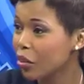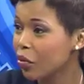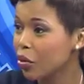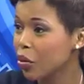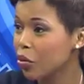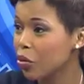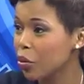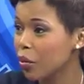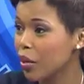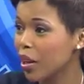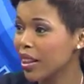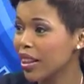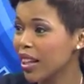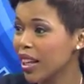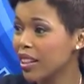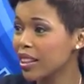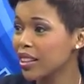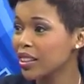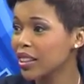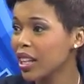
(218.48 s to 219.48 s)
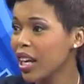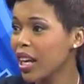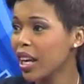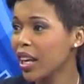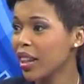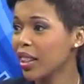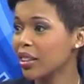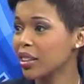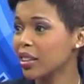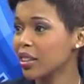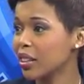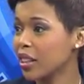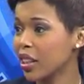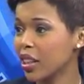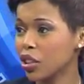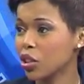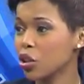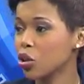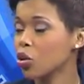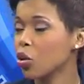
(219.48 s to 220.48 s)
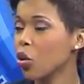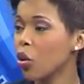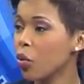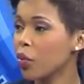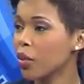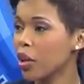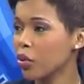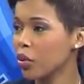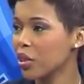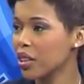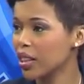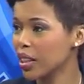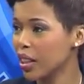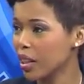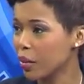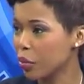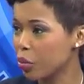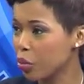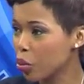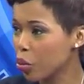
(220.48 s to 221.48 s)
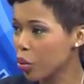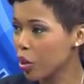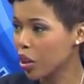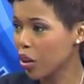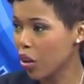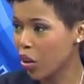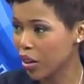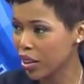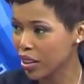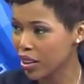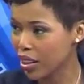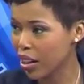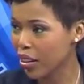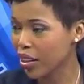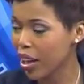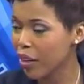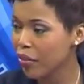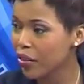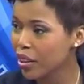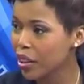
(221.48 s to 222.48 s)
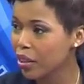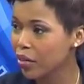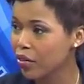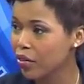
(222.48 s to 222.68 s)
of the room, and that is this storm that we're seeing brewing on the South African